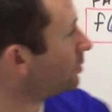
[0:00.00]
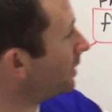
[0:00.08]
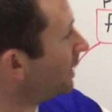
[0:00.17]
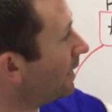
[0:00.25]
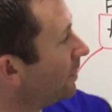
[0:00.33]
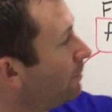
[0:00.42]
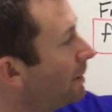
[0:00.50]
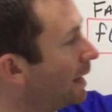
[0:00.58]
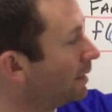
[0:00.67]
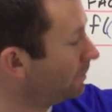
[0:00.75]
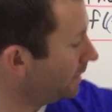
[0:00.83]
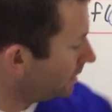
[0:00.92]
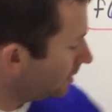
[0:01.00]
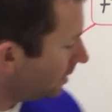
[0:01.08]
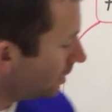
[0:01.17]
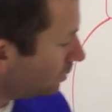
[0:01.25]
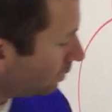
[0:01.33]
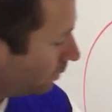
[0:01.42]
3 on the bottom
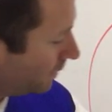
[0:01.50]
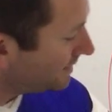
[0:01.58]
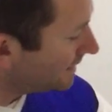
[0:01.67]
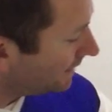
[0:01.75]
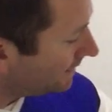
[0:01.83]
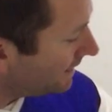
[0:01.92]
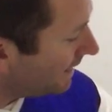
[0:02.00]
here, wouldn't we take